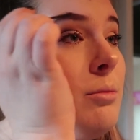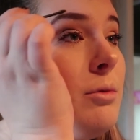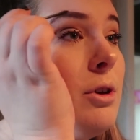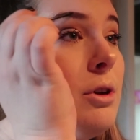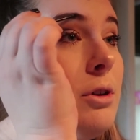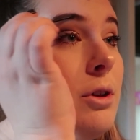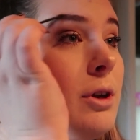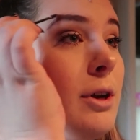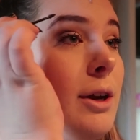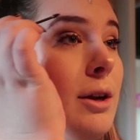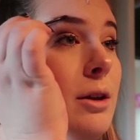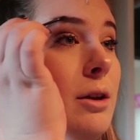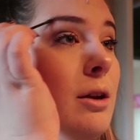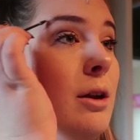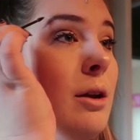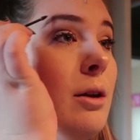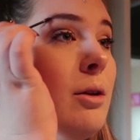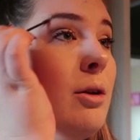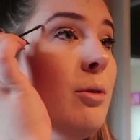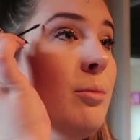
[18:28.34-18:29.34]
They're
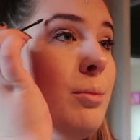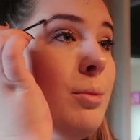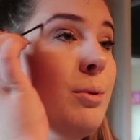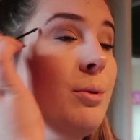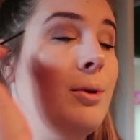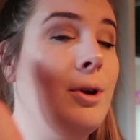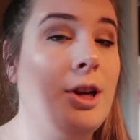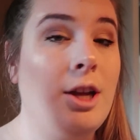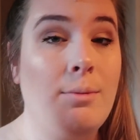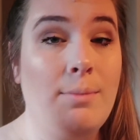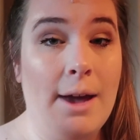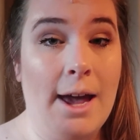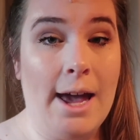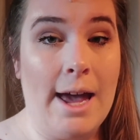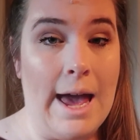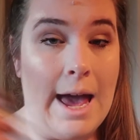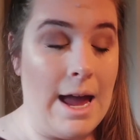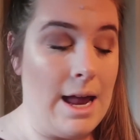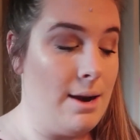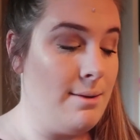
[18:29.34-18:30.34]
looking pretty
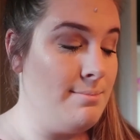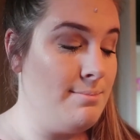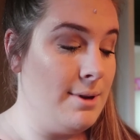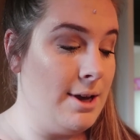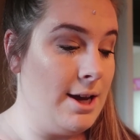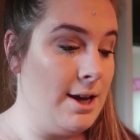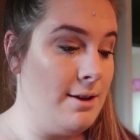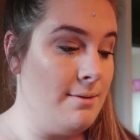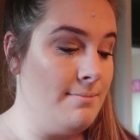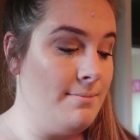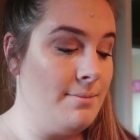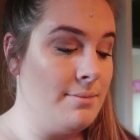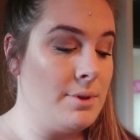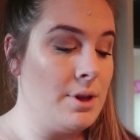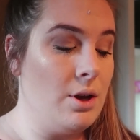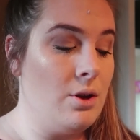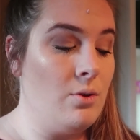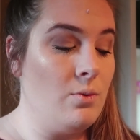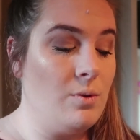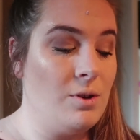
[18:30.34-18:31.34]
bad, but
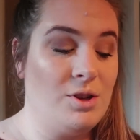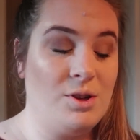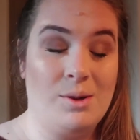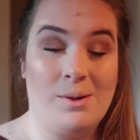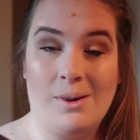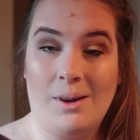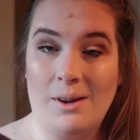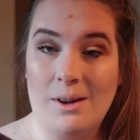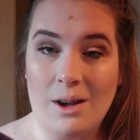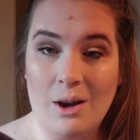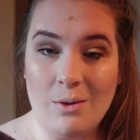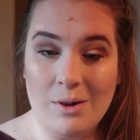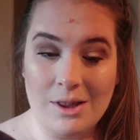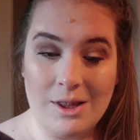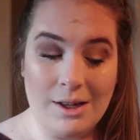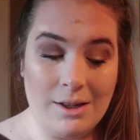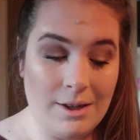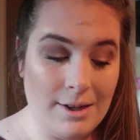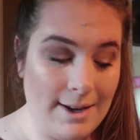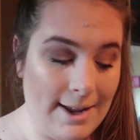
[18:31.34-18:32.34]
we're just gonna go with
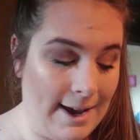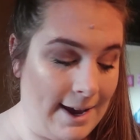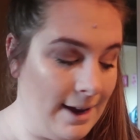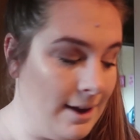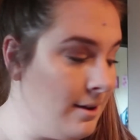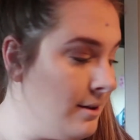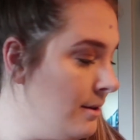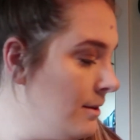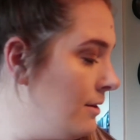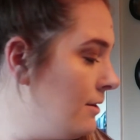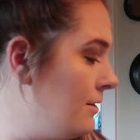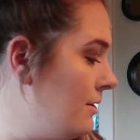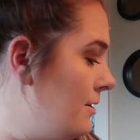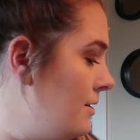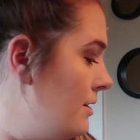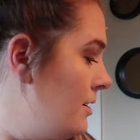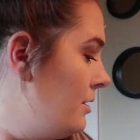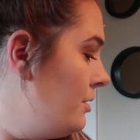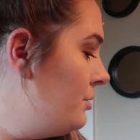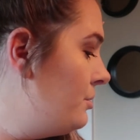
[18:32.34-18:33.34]
it today.
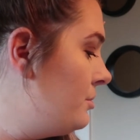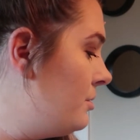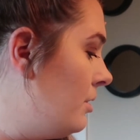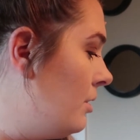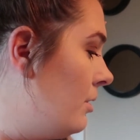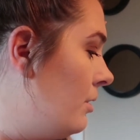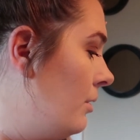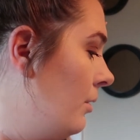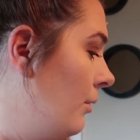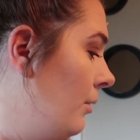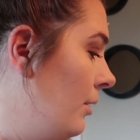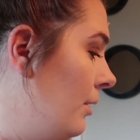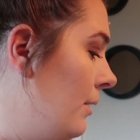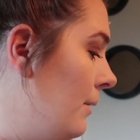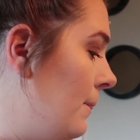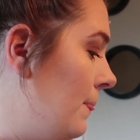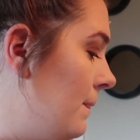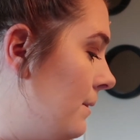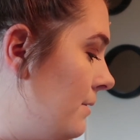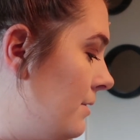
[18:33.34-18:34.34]
So
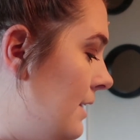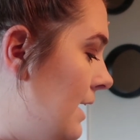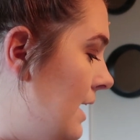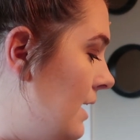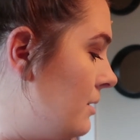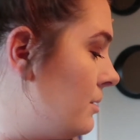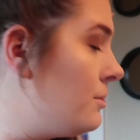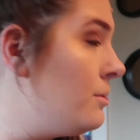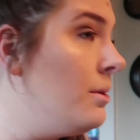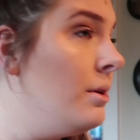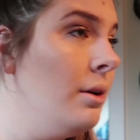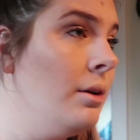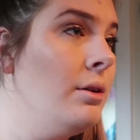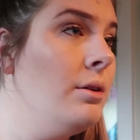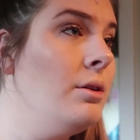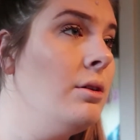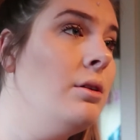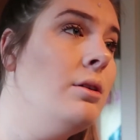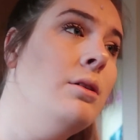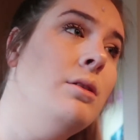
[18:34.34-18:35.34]
that's
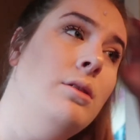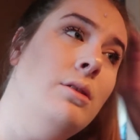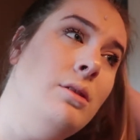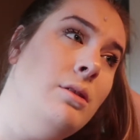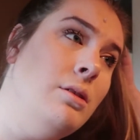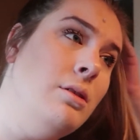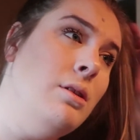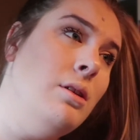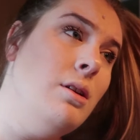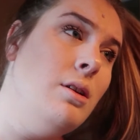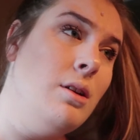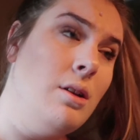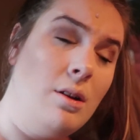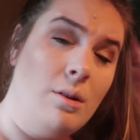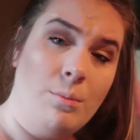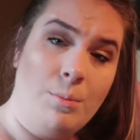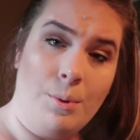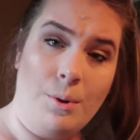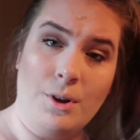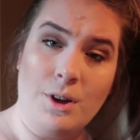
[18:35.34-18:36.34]

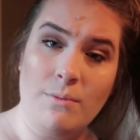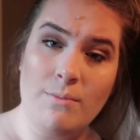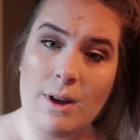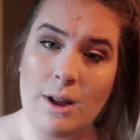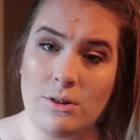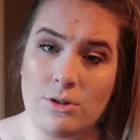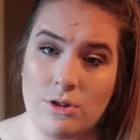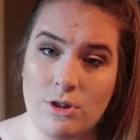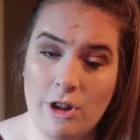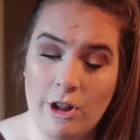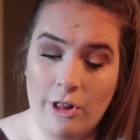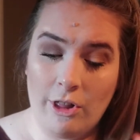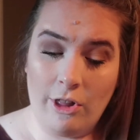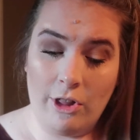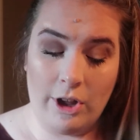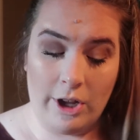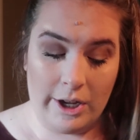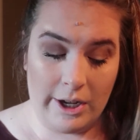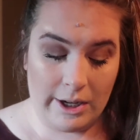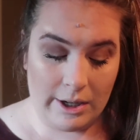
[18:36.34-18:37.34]
pretty much the
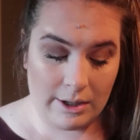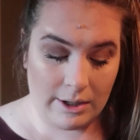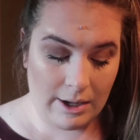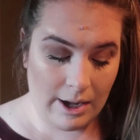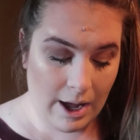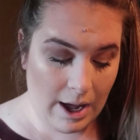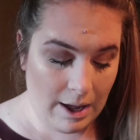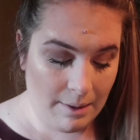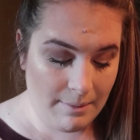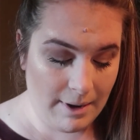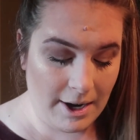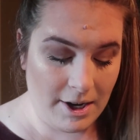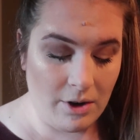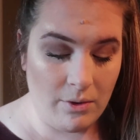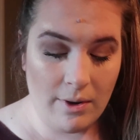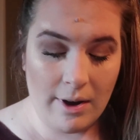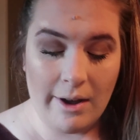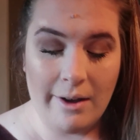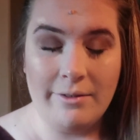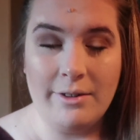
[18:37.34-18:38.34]
look. I
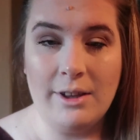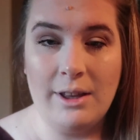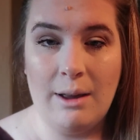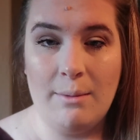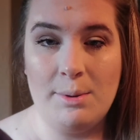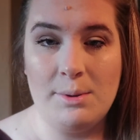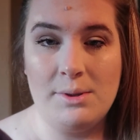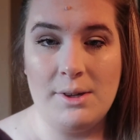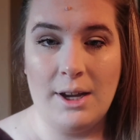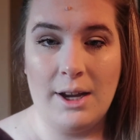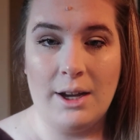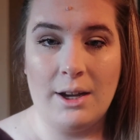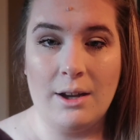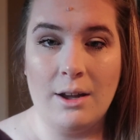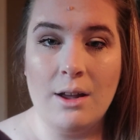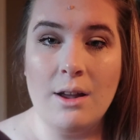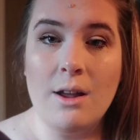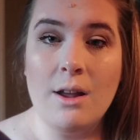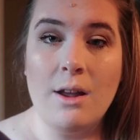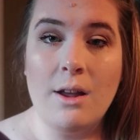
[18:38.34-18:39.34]
don't have a lipstick
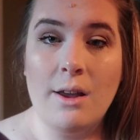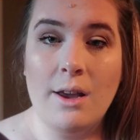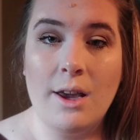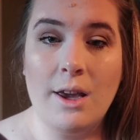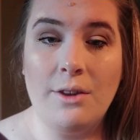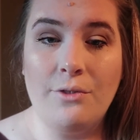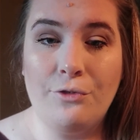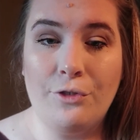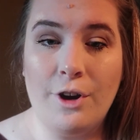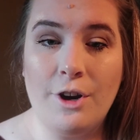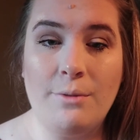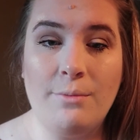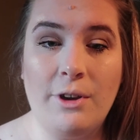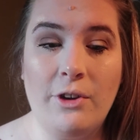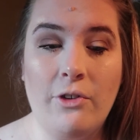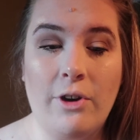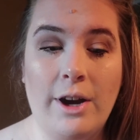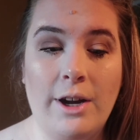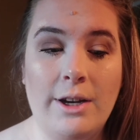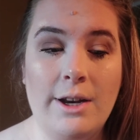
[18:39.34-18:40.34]
in front of me
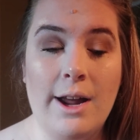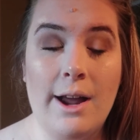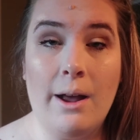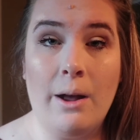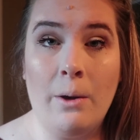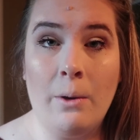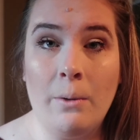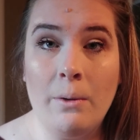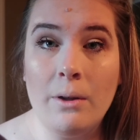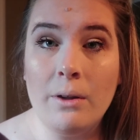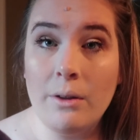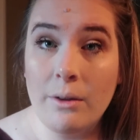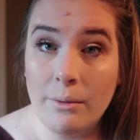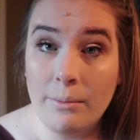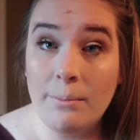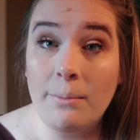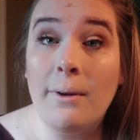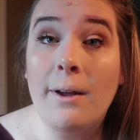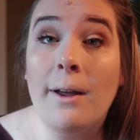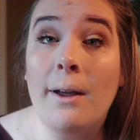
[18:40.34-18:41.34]
right now,
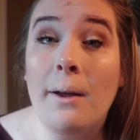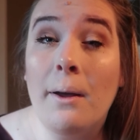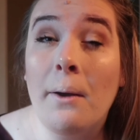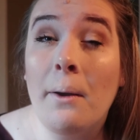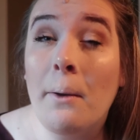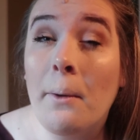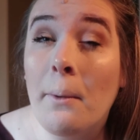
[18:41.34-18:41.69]
but